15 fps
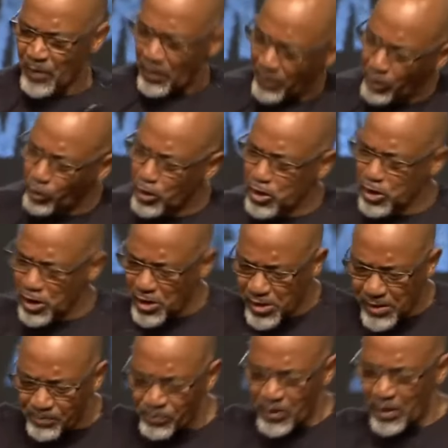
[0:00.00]
because
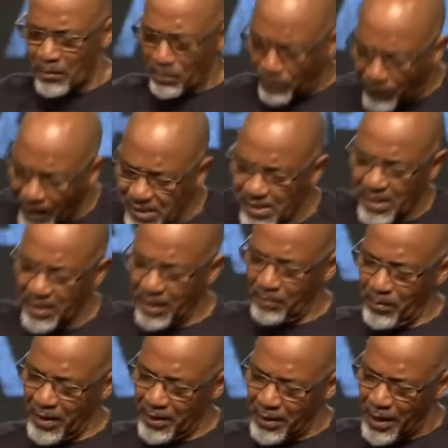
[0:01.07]
she's pressing
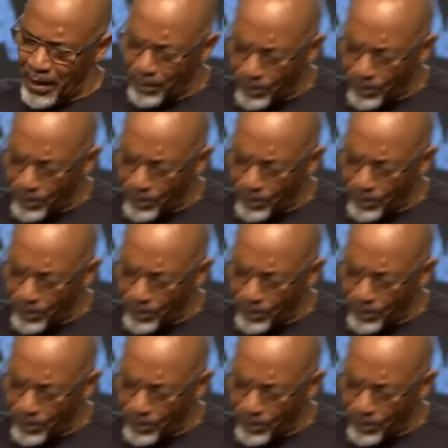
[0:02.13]
him and